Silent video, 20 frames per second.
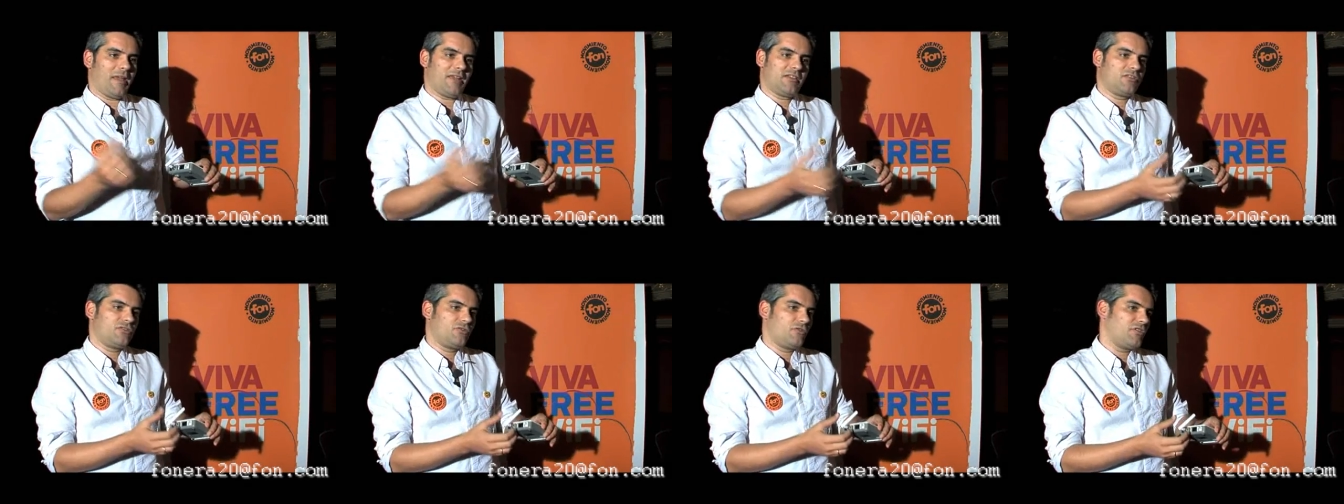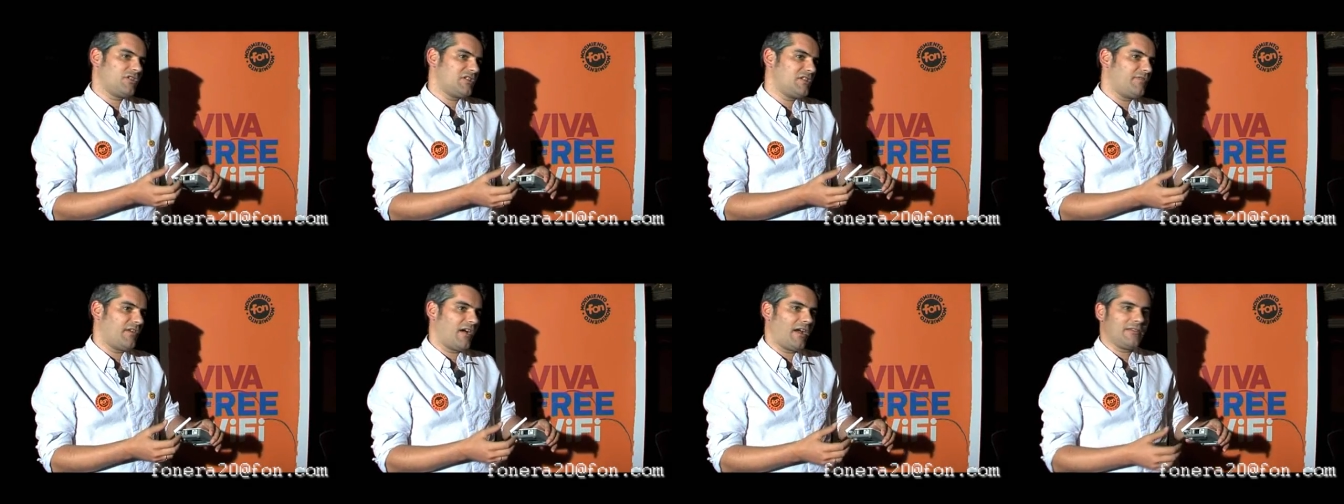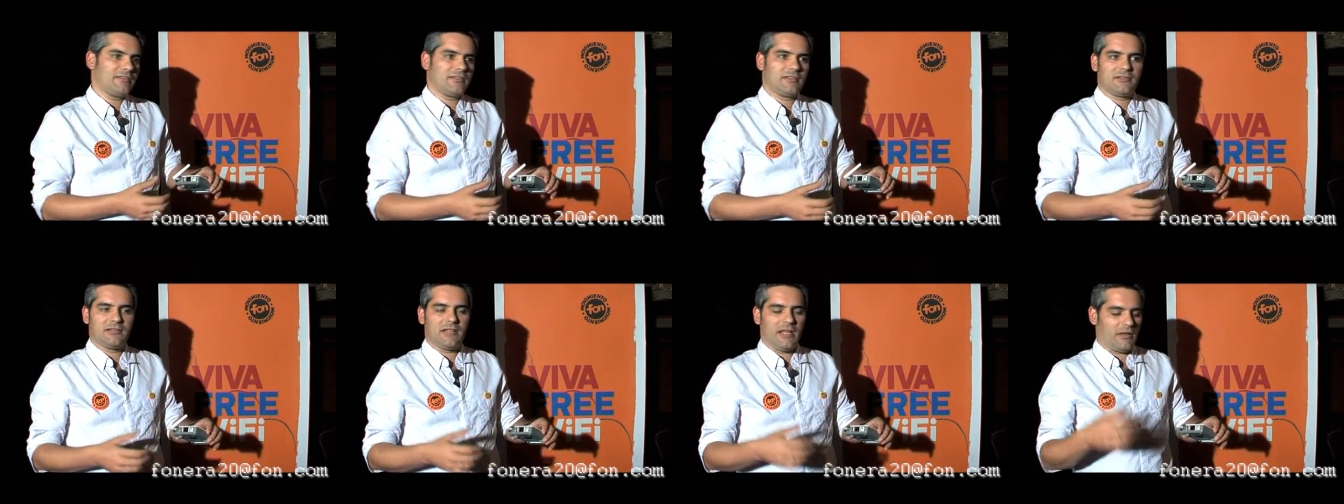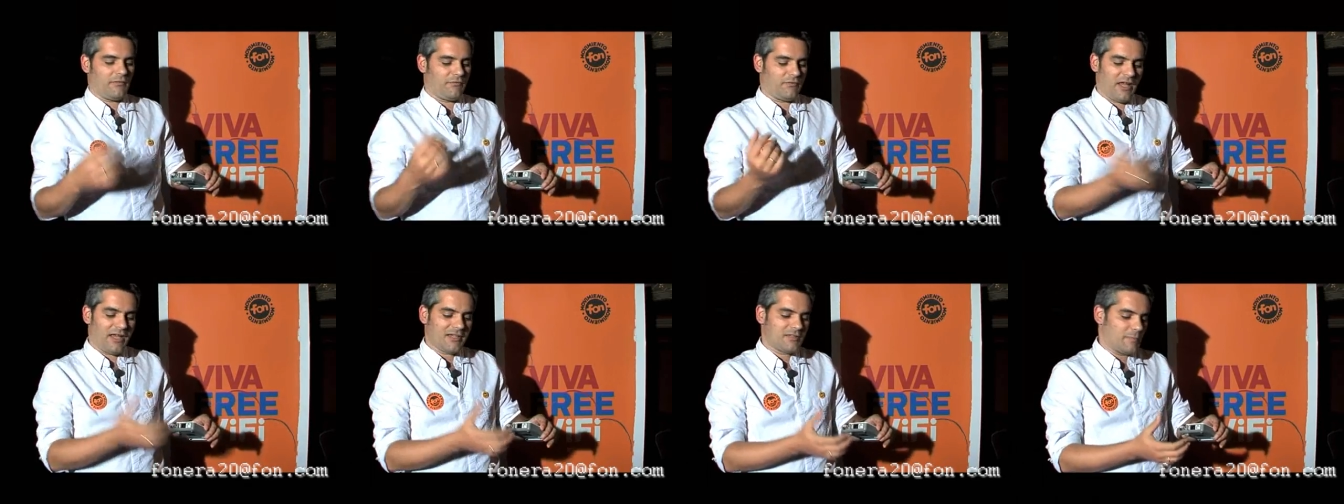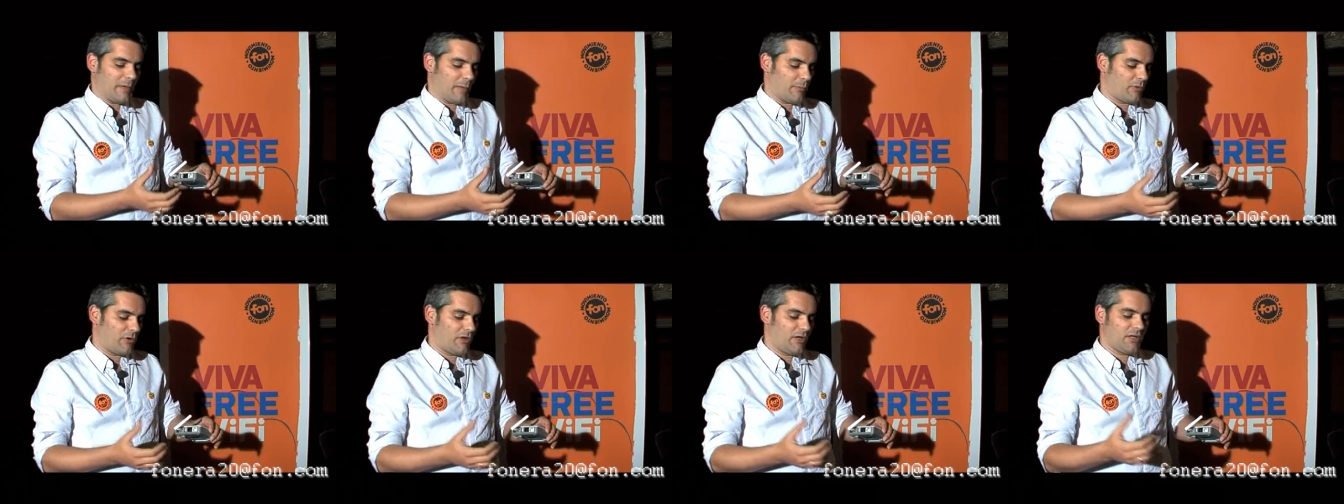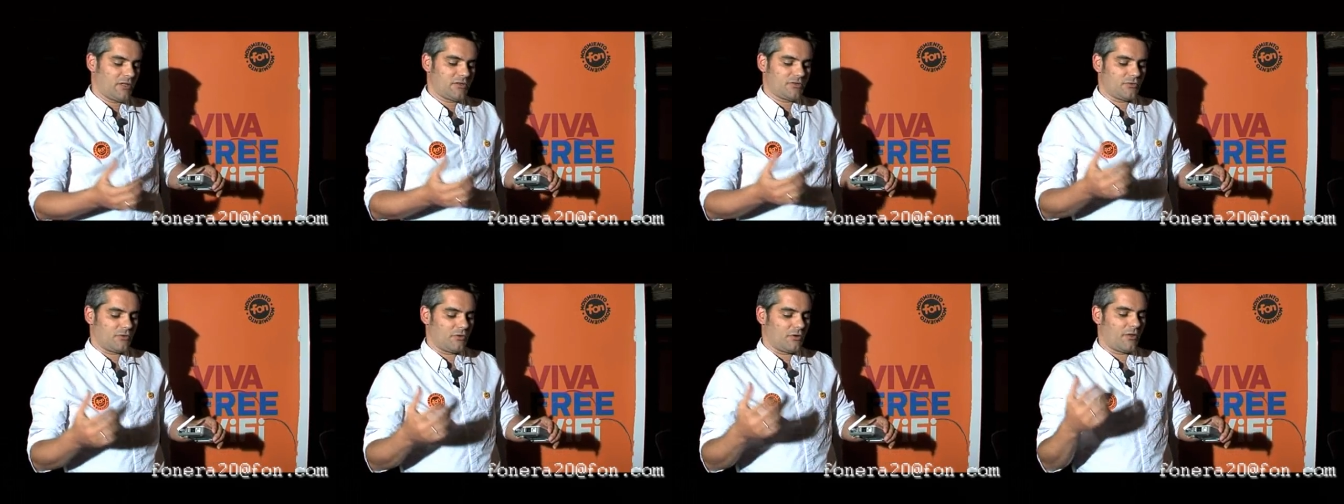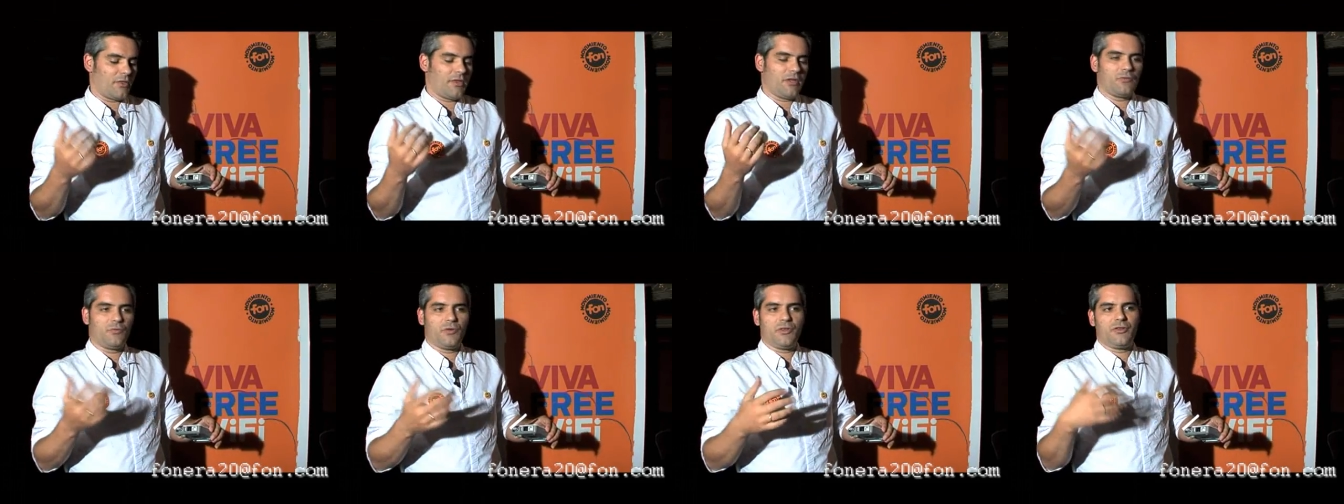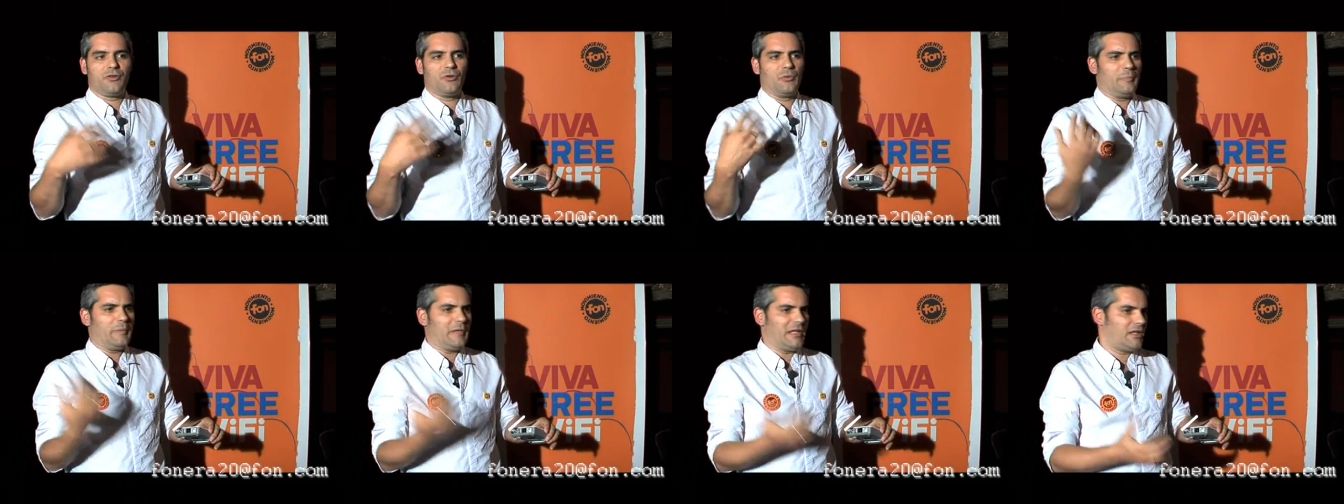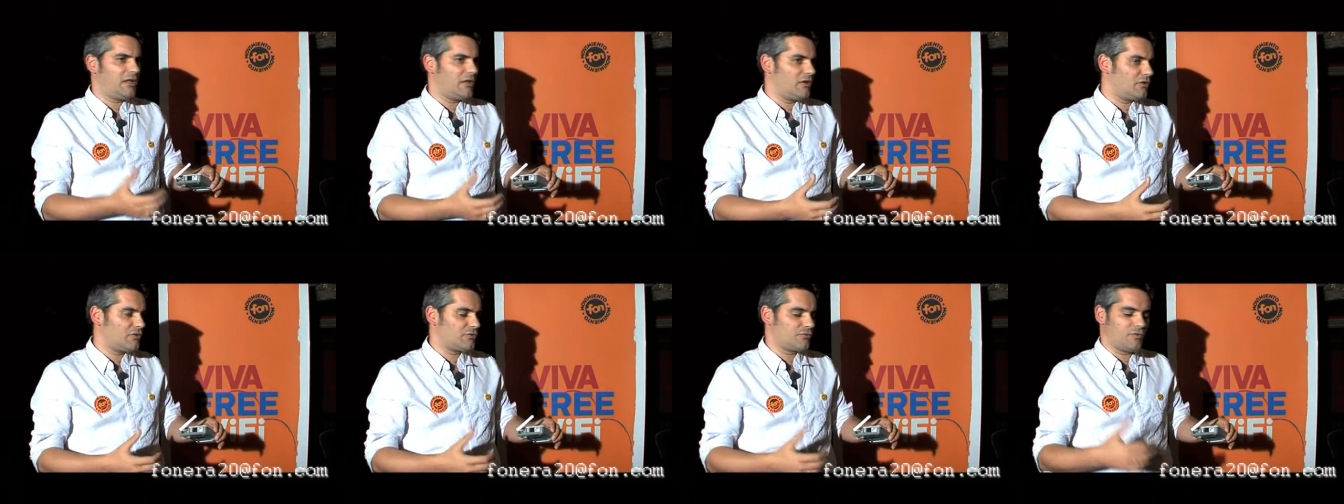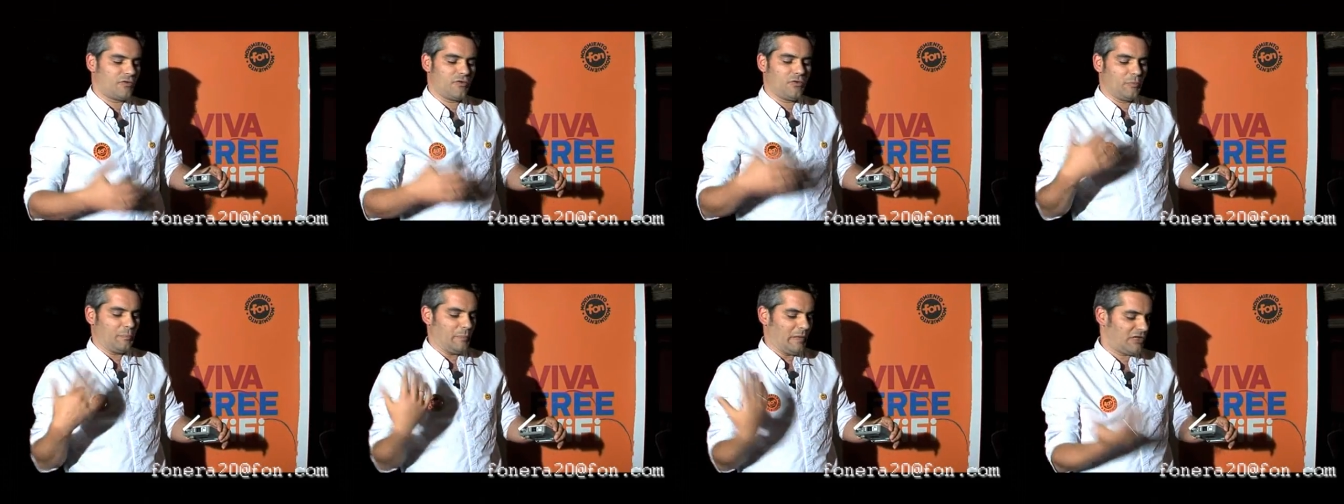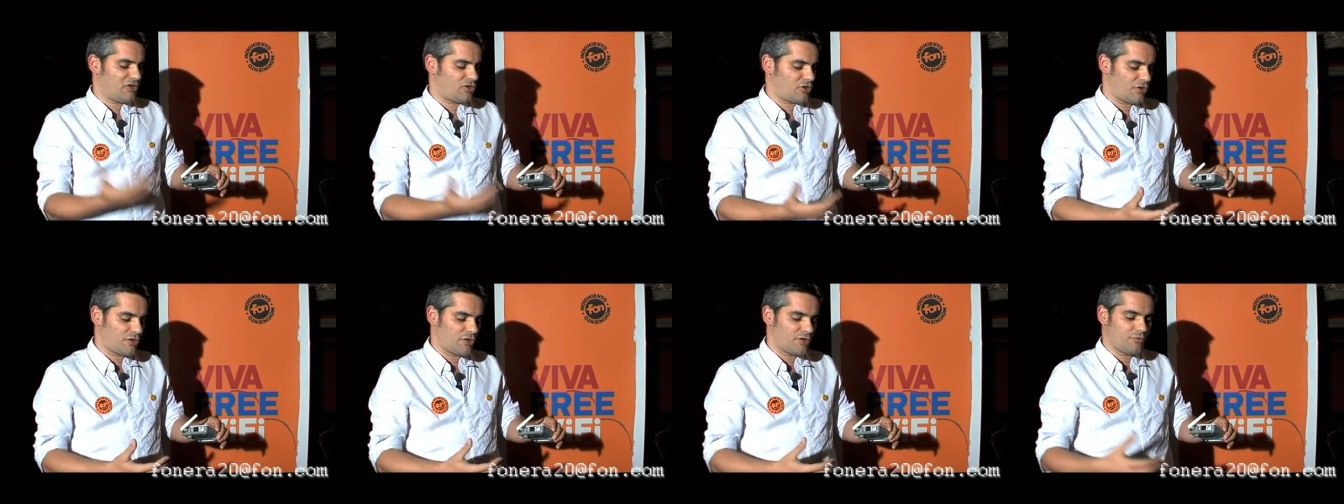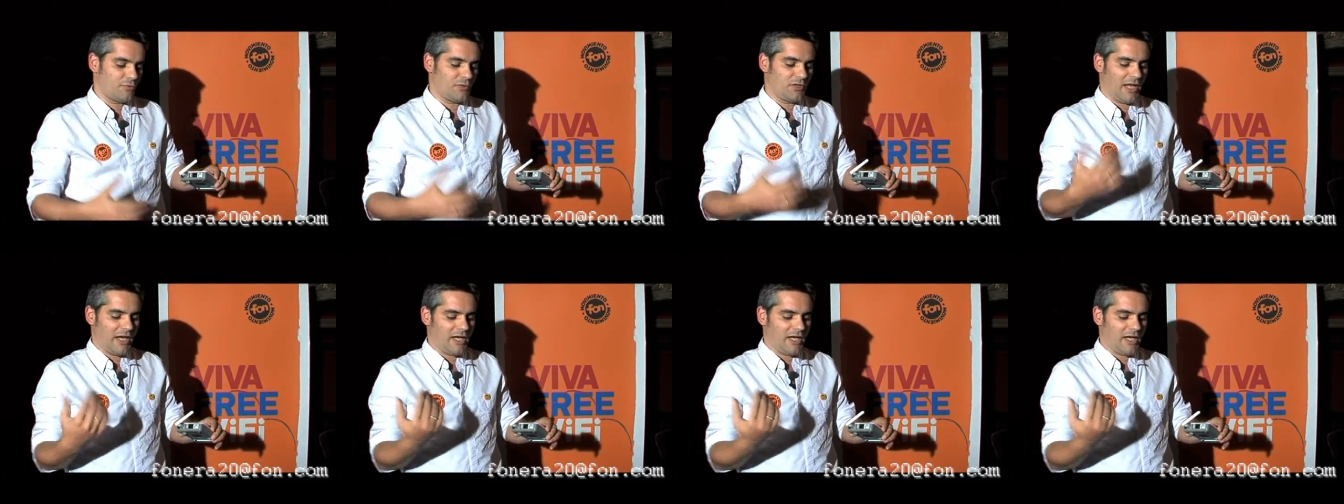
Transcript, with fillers: mass storage devices like flash memories or I think with your videos, with your pictures, with